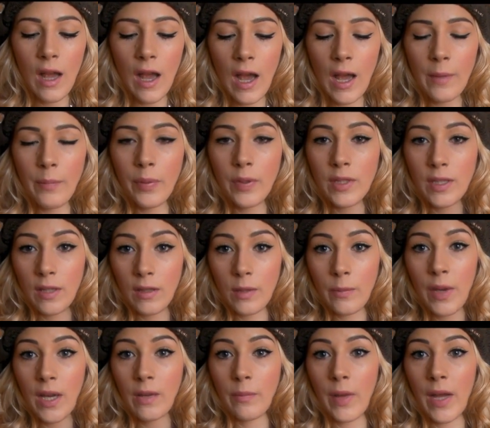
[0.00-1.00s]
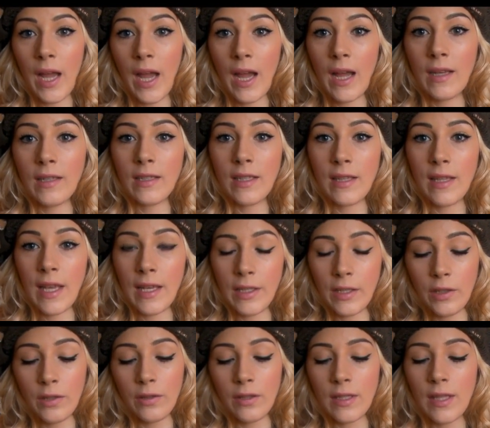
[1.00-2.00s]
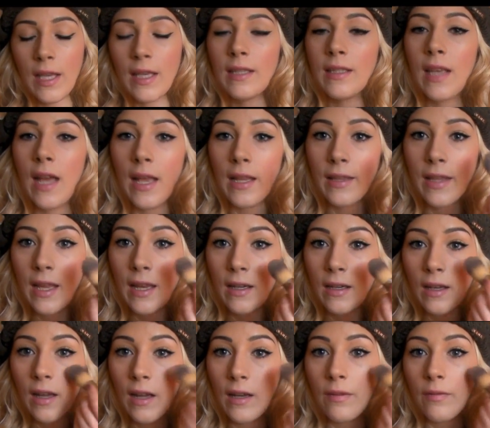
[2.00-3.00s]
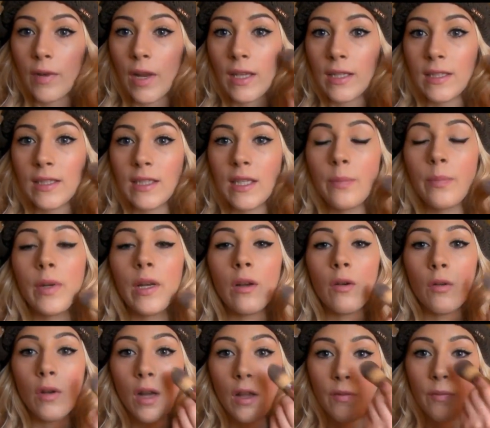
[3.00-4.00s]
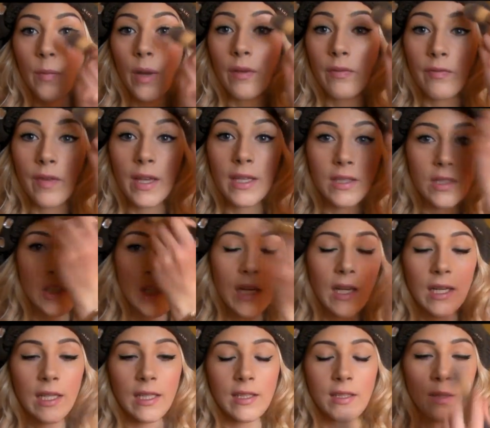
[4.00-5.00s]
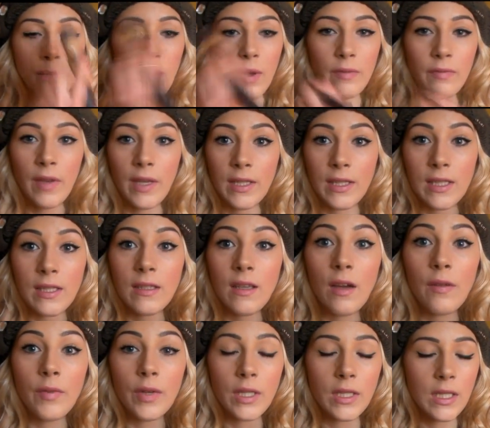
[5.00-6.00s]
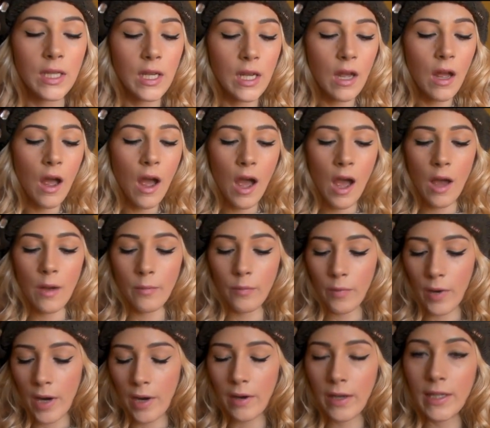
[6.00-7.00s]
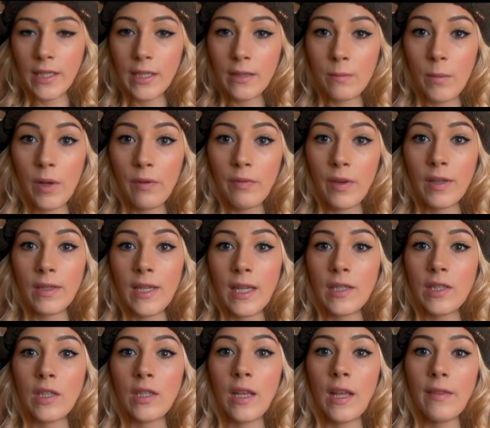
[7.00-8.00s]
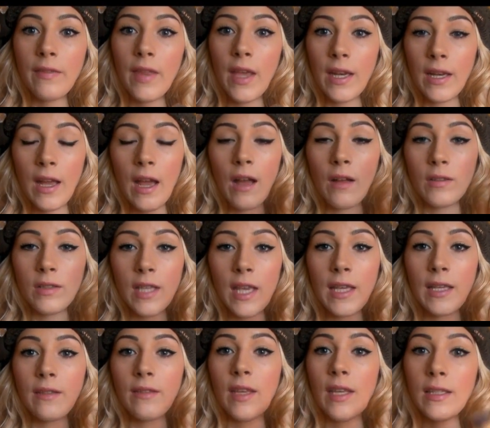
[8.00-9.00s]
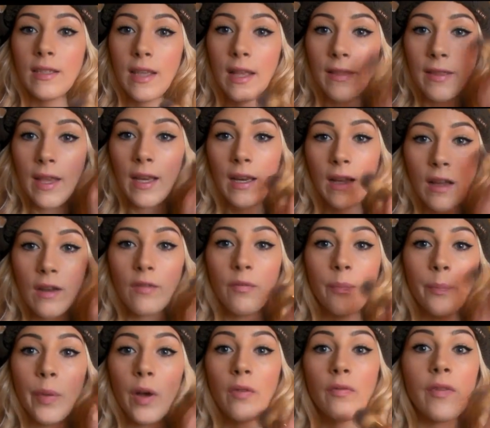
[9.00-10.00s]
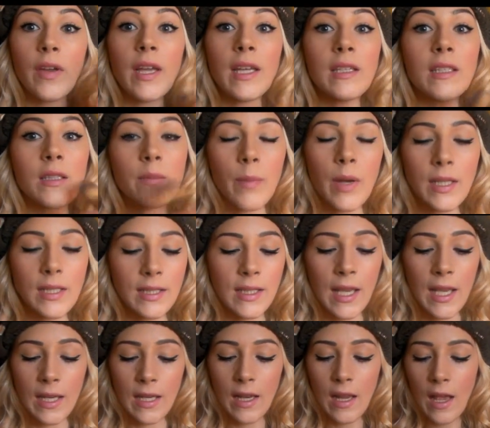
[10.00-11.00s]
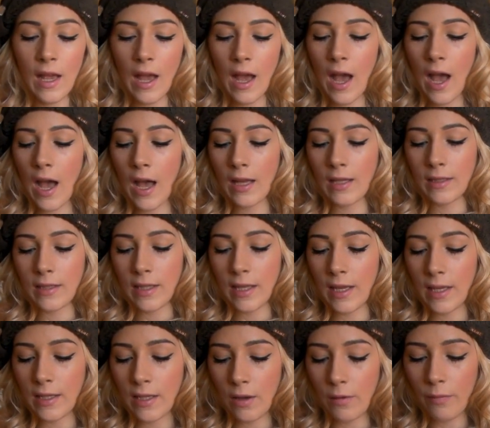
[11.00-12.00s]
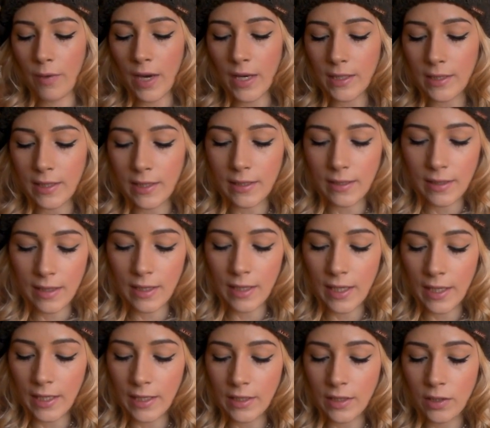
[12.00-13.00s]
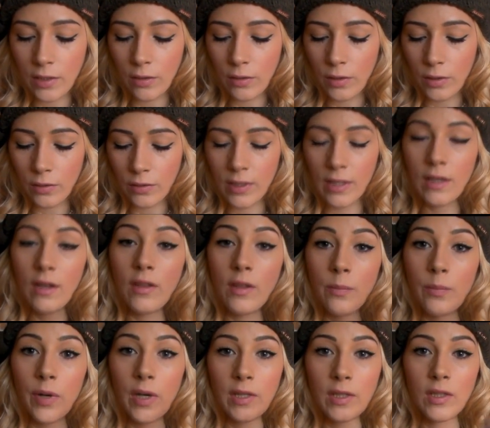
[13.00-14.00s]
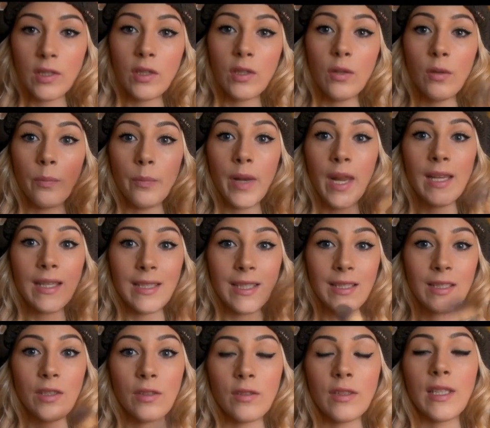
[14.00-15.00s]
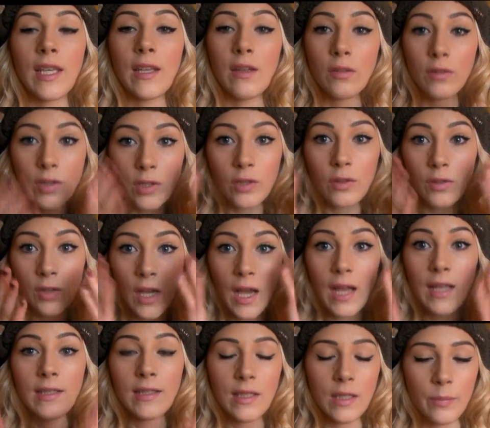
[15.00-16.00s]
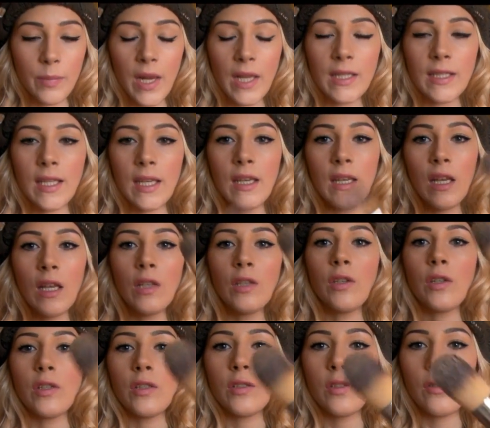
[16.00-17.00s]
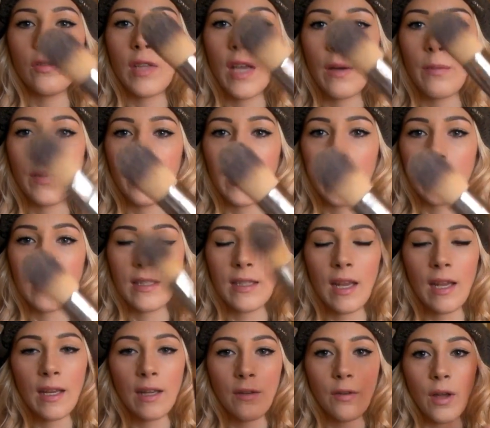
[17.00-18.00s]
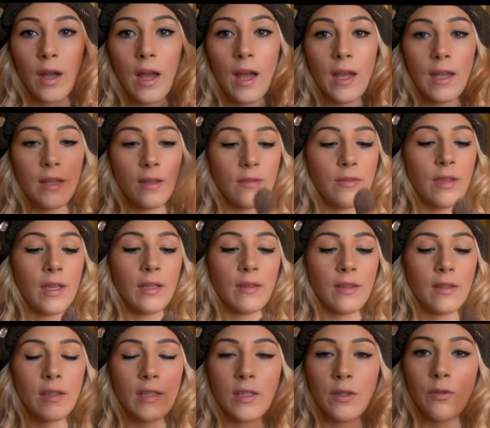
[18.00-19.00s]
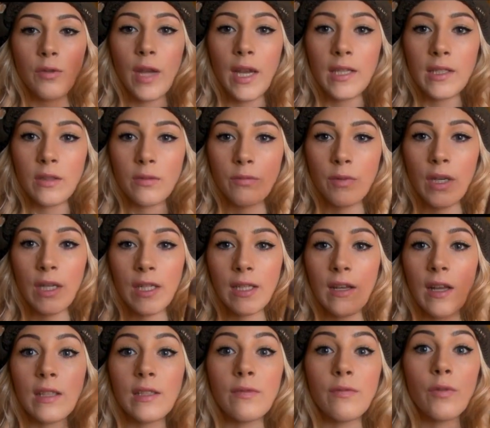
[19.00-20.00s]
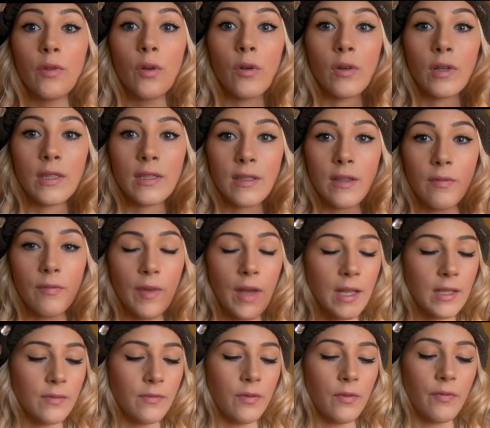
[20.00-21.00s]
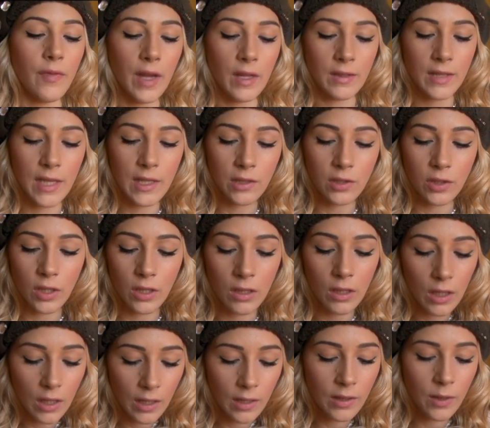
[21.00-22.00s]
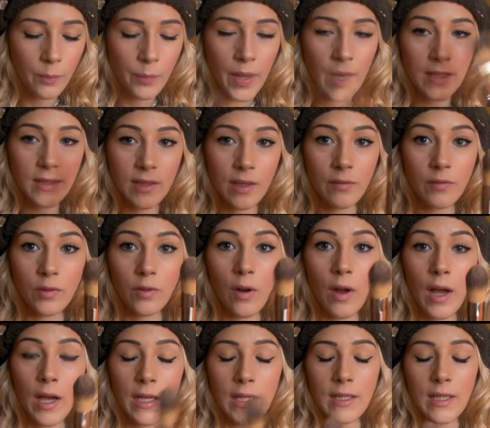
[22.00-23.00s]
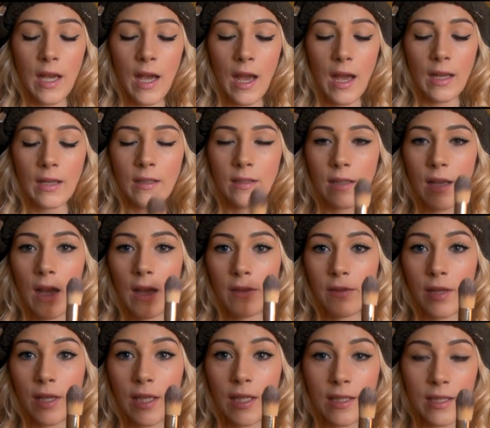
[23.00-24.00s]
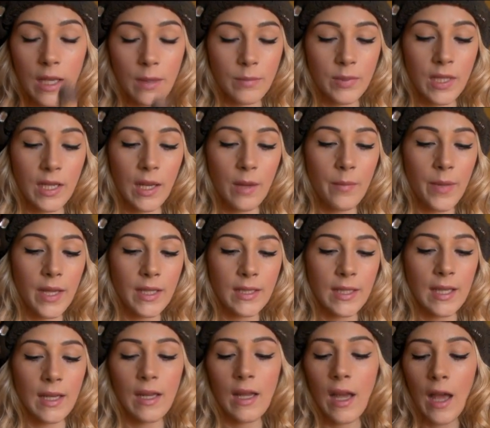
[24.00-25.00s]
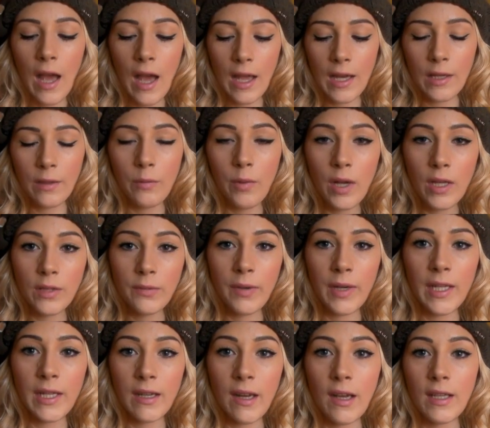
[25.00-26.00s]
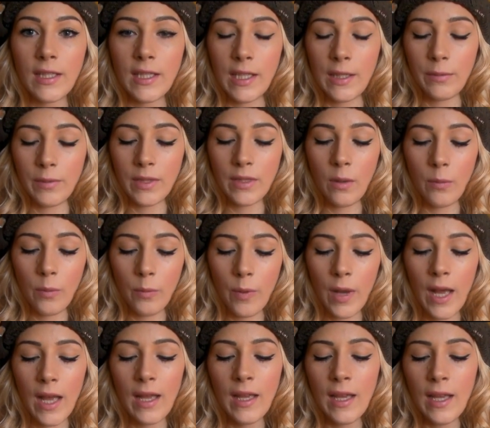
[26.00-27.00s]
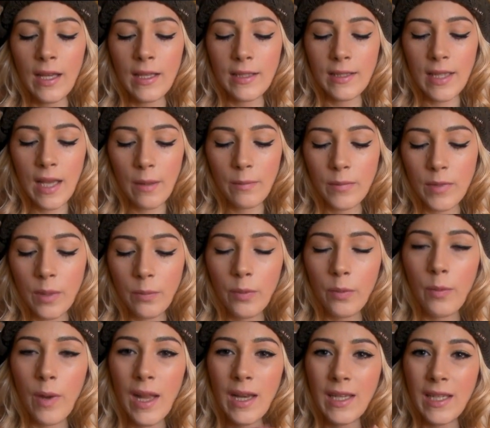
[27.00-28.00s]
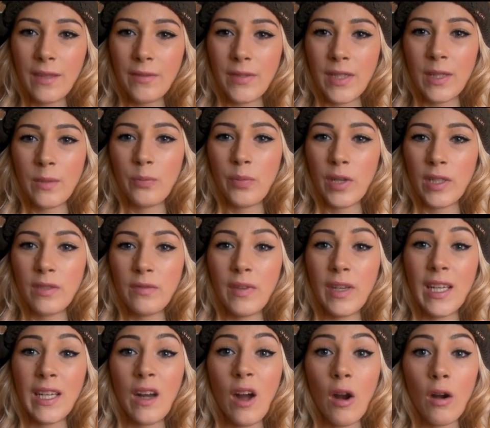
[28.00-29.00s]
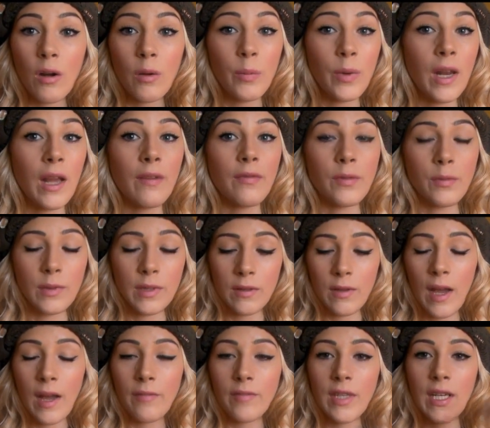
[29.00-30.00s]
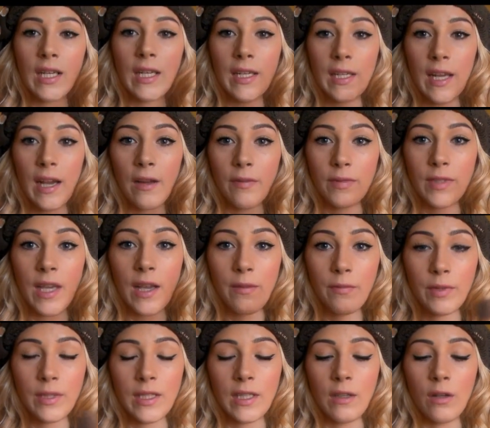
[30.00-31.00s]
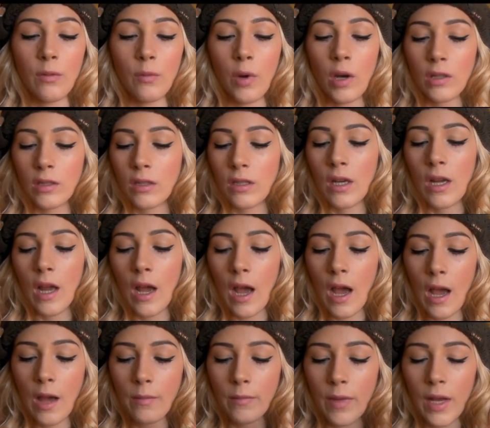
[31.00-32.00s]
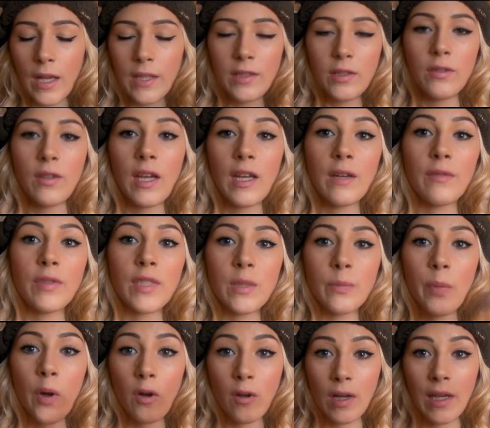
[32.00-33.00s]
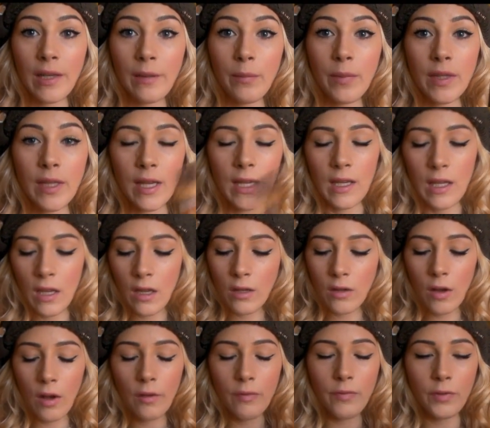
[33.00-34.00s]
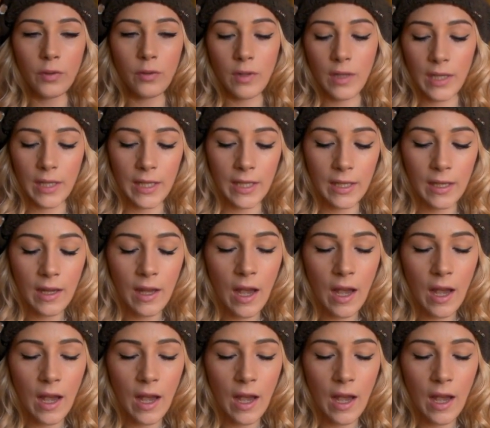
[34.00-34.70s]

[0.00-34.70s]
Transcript: I put it on the back of my hand and then use this and then kind of like stipple it all over my face gently so my face is covered where I need my foundation, and then I'll take this and then kind of buff it into my skin, and it erases the need to use another brush to blend into your skin or to use your hands to blend it. You can do that with this, and I think that this creates a really nice flawless effect for foundation, the best I've tried, and I think it's absolutely amazing, and it works really nicely with double wear, except double wear leaves this brush feeling horrible afterwards, so I have to clean it after every single wash. I do kind of a spot clean with it, not a full clean,